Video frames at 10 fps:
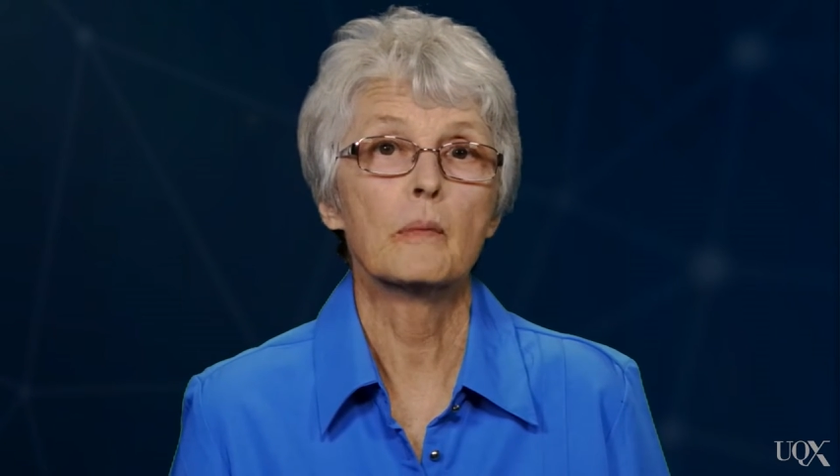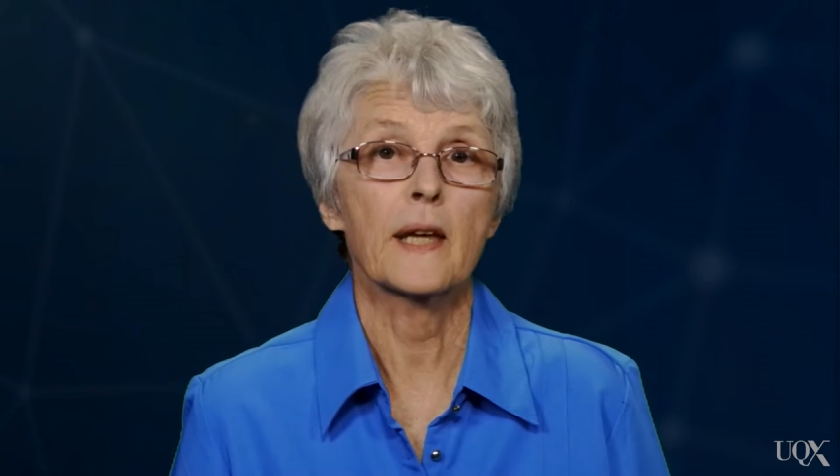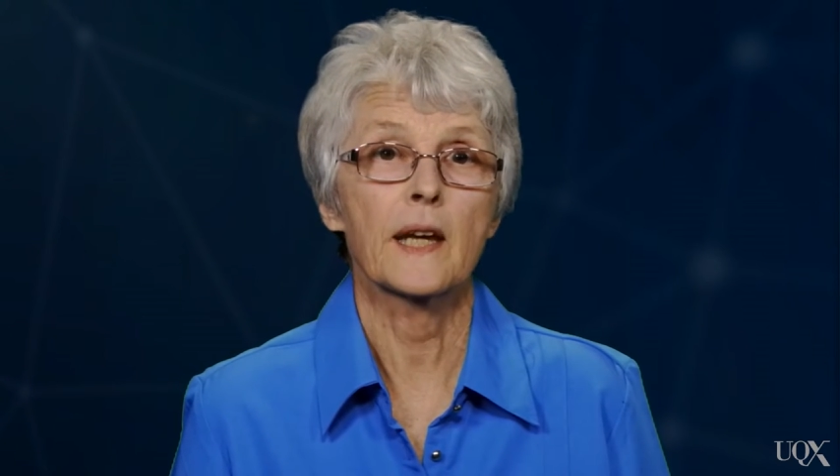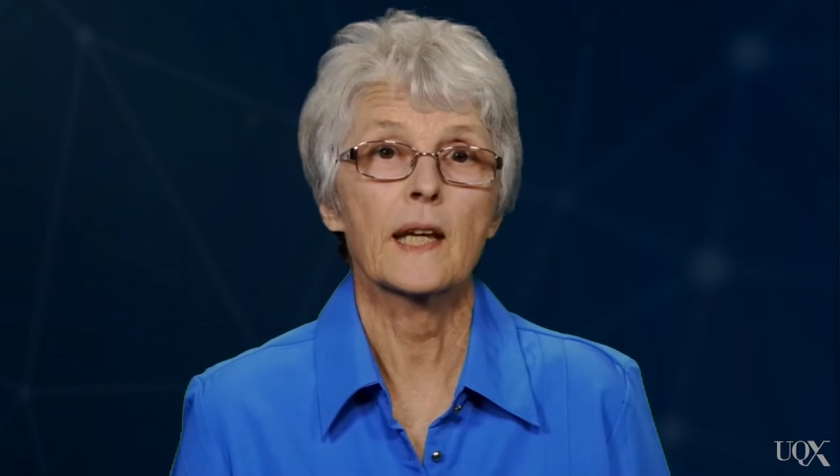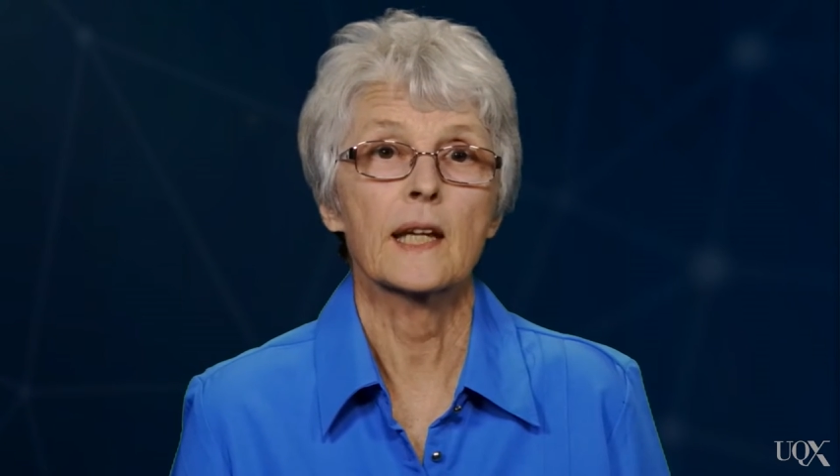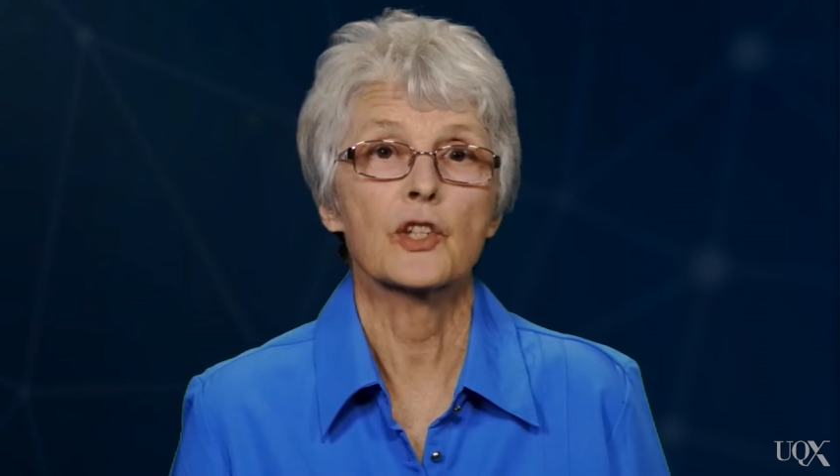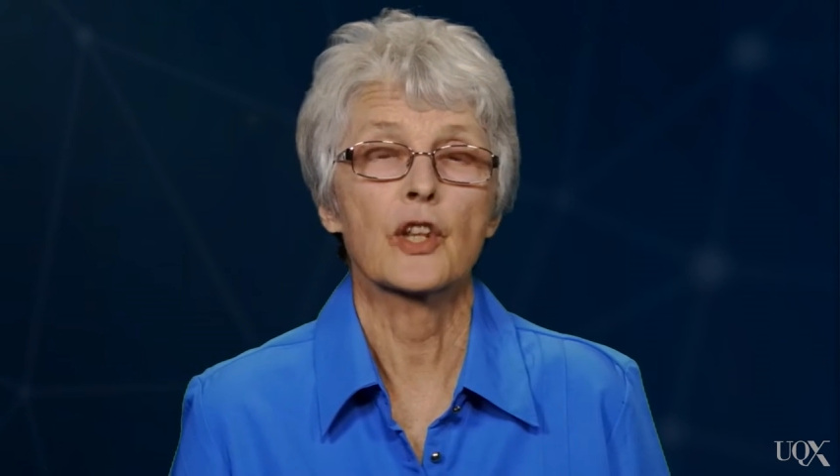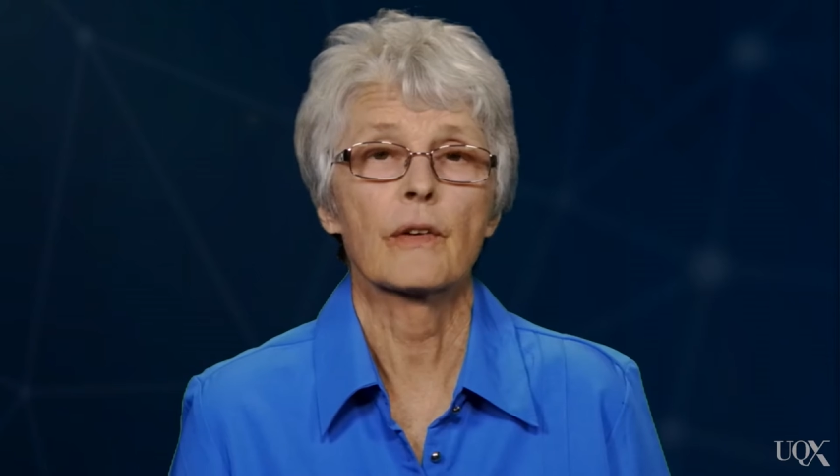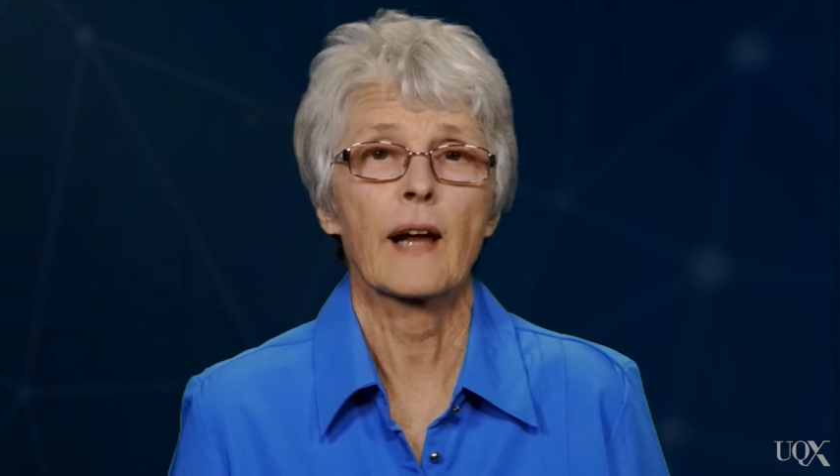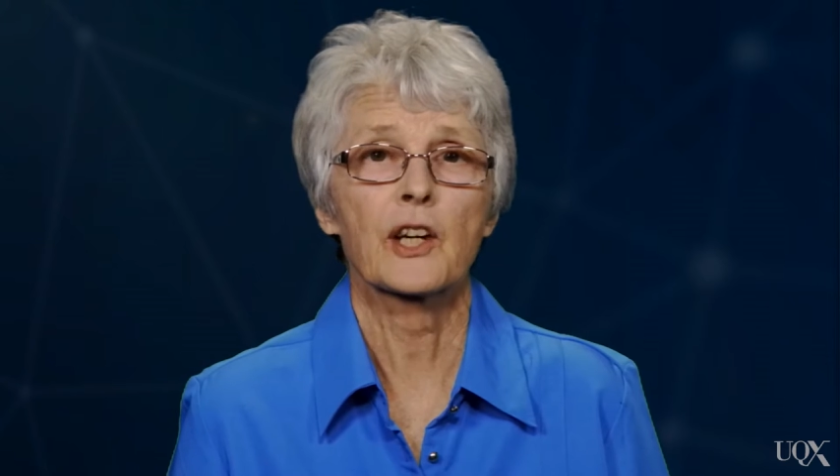meaning into
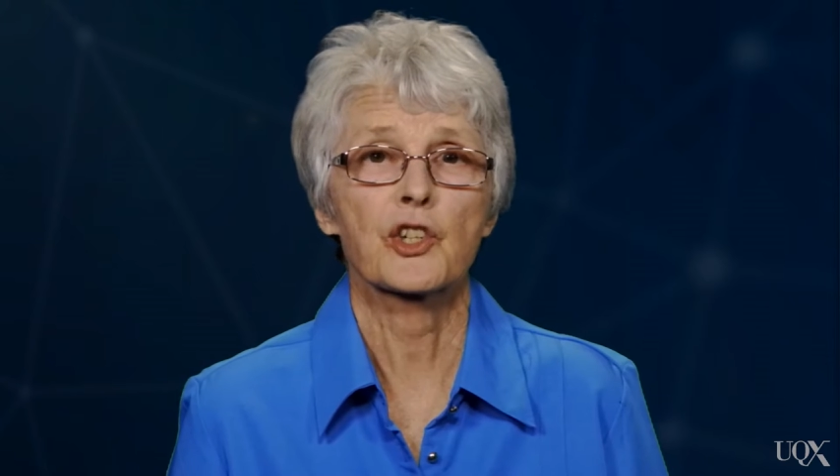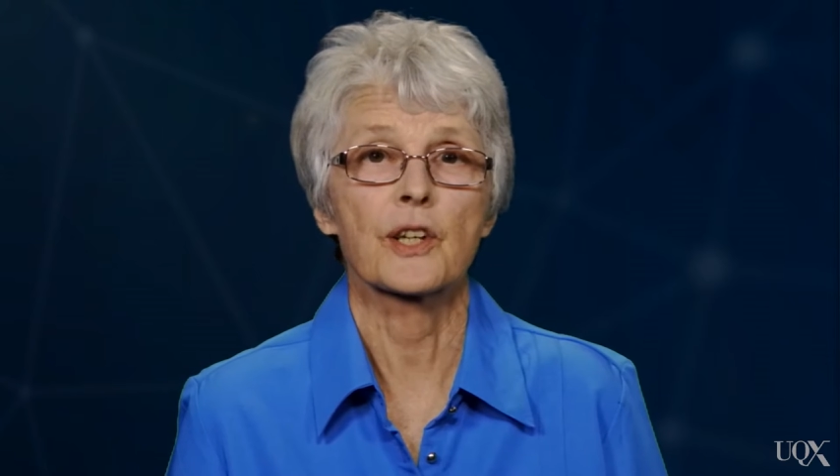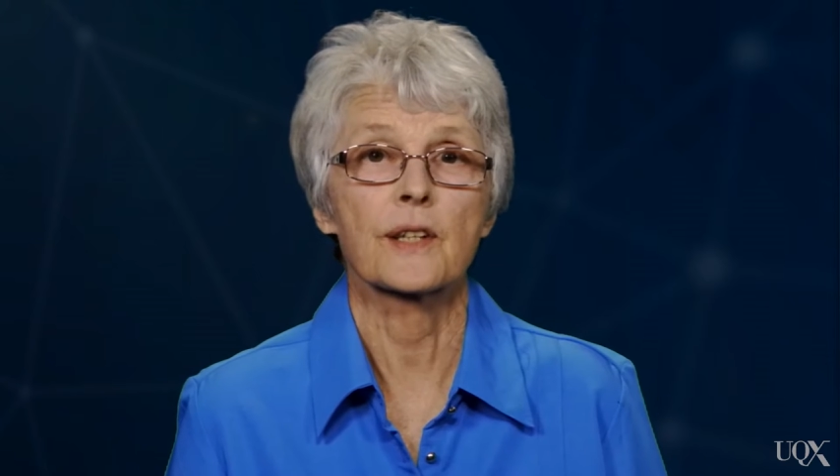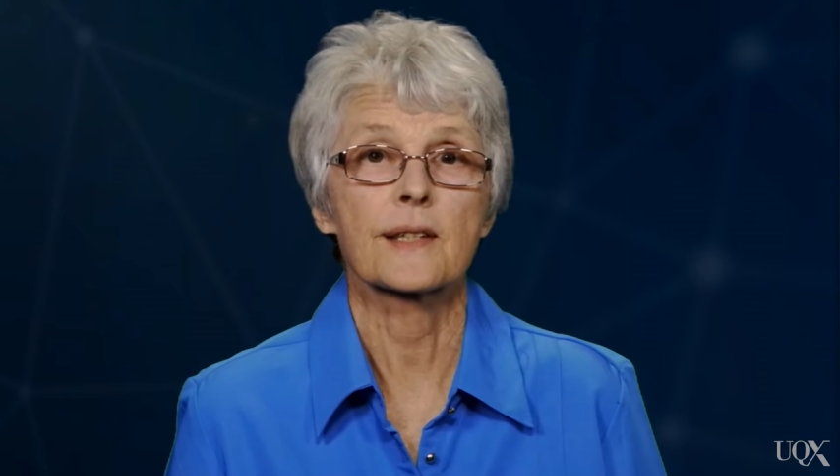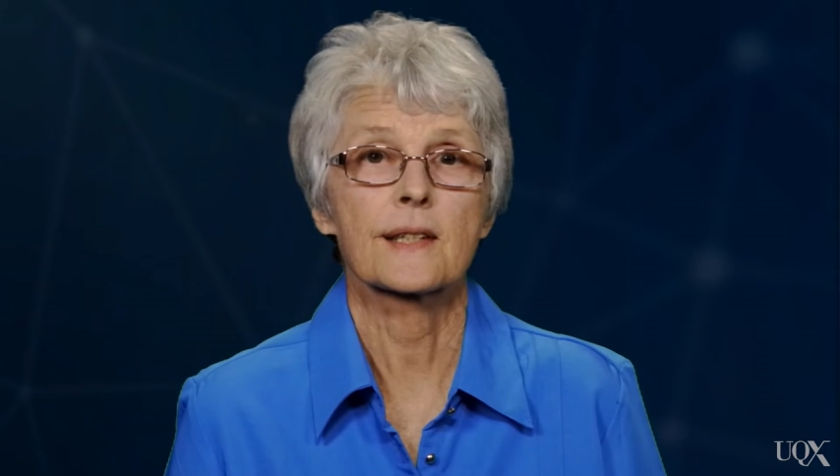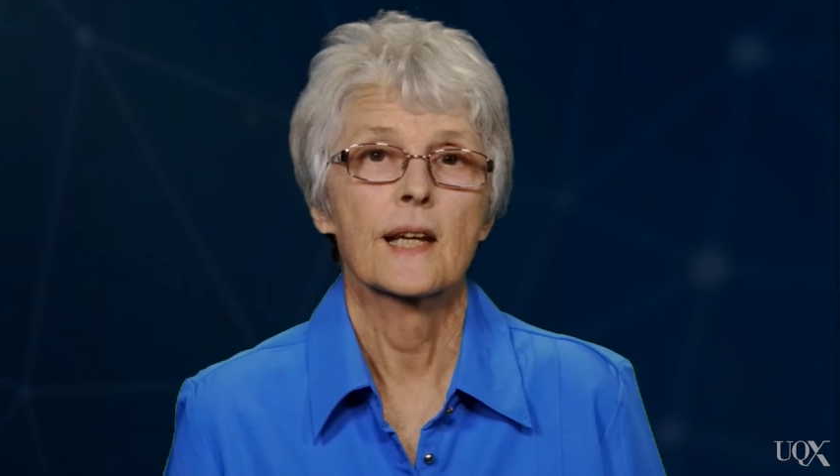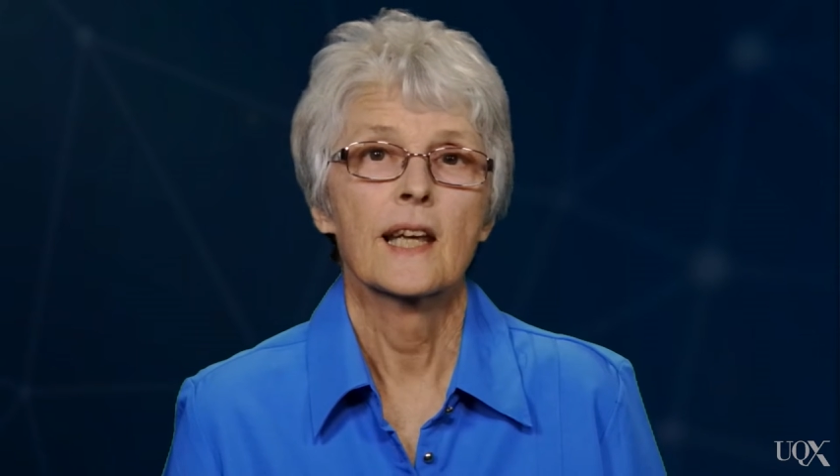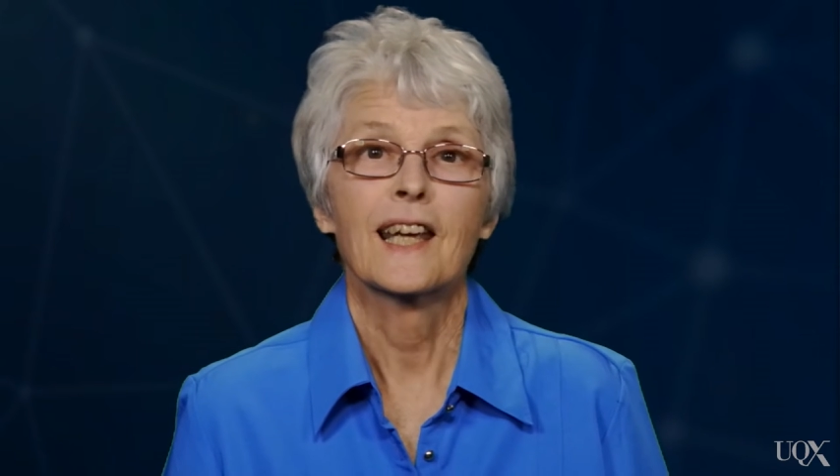their actions.